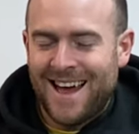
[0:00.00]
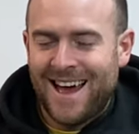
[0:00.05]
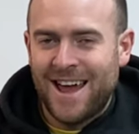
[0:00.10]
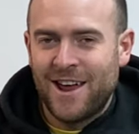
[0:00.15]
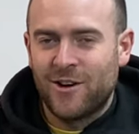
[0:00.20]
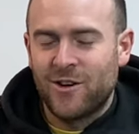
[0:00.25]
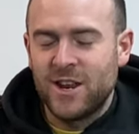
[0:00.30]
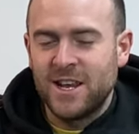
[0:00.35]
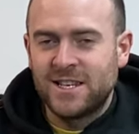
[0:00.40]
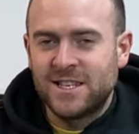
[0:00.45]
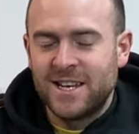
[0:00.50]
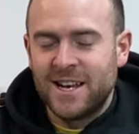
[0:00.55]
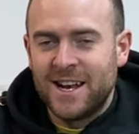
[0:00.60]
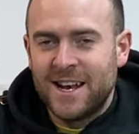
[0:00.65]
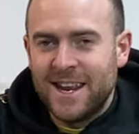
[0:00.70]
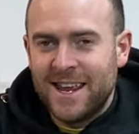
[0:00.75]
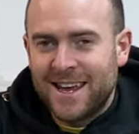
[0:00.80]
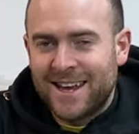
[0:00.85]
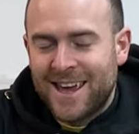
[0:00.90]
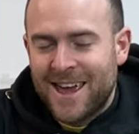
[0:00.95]
I
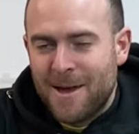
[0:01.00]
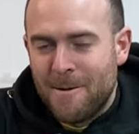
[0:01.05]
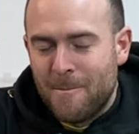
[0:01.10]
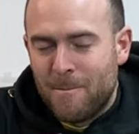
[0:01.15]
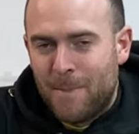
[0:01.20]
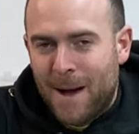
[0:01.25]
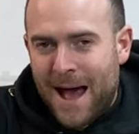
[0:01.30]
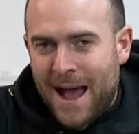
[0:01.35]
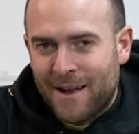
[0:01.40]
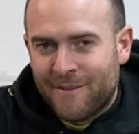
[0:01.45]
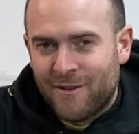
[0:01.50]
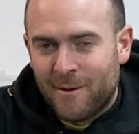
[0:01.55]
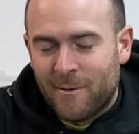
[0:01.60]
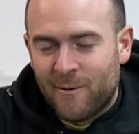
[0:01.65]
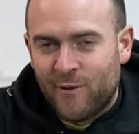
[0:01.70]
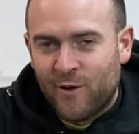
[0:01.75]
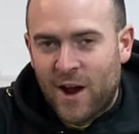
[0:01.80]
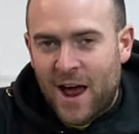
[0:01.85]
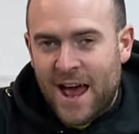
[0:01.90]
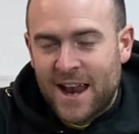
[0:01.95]
recently came back
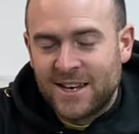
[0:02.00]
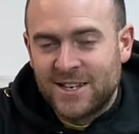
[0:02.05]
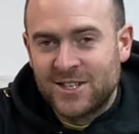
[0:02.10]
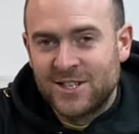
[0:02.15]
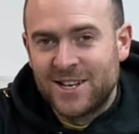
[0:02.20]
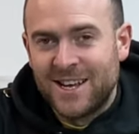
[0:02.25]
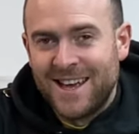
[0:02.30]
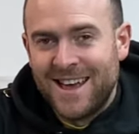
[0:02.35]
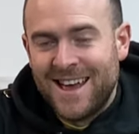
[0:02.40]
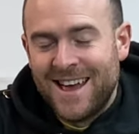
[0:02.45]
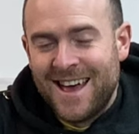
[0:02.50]
from France